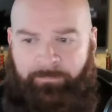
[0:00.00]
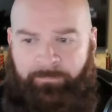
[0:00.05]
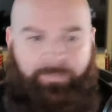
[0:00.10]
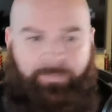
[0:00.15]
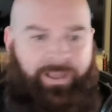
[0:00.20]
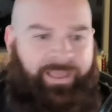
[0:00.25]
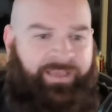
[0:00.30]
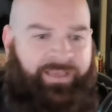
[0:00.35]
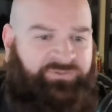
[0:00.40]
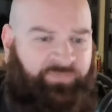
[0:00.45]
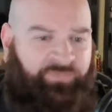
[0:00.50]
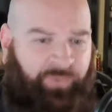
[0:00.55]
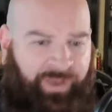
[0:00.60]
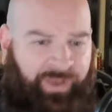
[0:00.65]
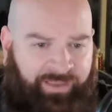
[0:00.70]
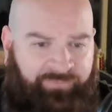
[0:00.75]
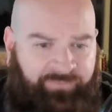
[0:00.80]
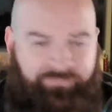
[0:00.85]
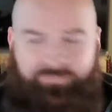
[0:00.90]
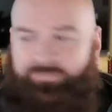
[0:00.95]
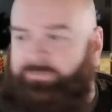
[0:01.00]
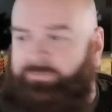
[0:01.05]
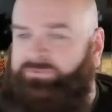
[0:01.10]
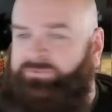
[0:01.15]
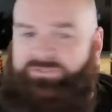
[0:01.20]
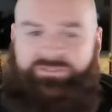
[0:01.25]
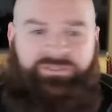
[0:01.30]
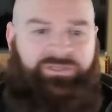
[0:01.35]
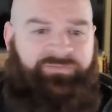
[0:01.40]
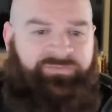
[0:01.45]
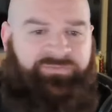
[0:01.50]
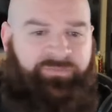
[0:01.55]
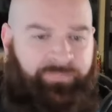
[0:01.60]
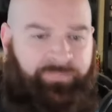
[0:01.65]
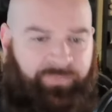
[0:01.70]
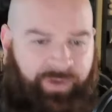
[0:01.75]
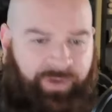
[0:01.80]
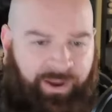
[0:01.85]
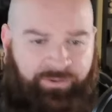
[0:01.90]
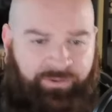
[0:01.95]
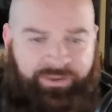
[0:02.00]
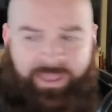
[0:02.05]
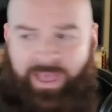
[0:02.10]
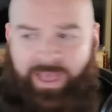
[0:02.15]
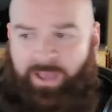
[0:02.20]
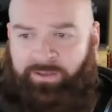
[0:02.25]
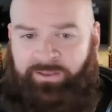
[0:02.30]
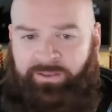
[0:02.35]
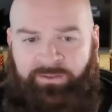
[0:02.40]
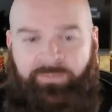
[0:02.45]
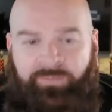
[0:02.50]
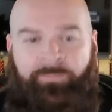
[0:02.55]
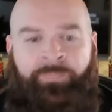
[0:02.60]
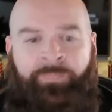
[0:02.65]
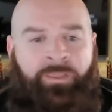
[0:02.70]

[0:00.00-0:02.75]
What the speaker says: my ex-wife, she lived in Broward County.